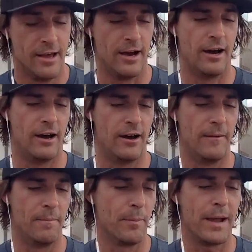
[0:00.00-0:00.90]

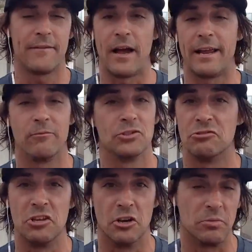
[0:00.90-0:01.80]
Um, my, I was,
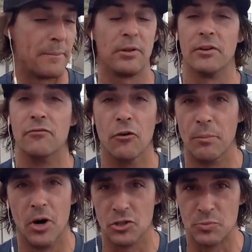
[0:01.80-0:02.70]
you know, I played
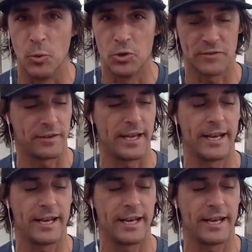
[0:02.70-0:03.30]
football, sports, like that.